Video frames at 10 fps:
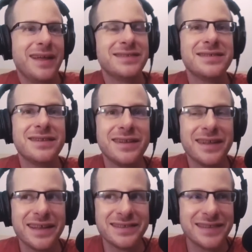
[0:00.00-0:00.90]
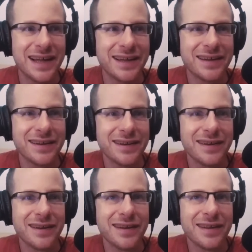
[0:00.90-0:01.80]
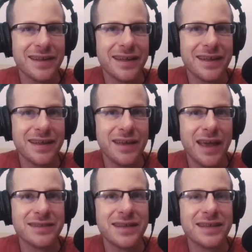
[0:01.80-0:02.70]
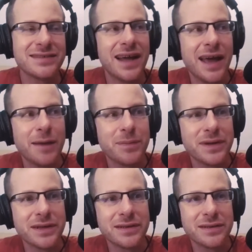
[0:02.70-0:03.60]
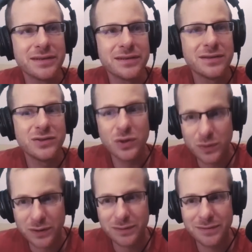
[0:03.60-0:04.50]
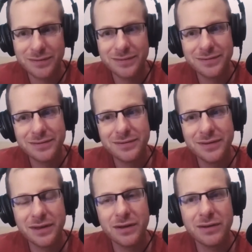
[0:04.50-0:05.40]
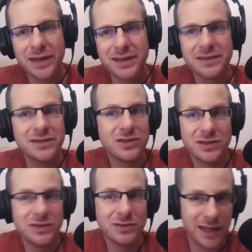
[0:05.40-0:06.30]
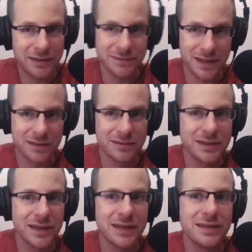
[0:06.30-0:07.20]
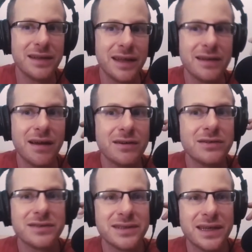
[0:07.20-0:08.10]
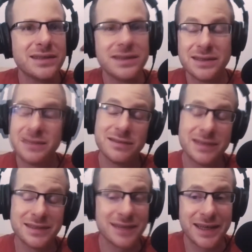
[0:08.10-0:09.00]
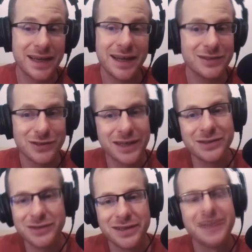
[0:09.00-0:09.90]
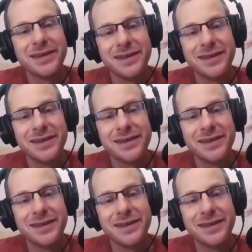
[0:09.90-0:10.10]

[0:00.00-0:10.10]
it's it's not it, it's not happening to you you know like this is just your life now and and and understanding that there are things i cannot change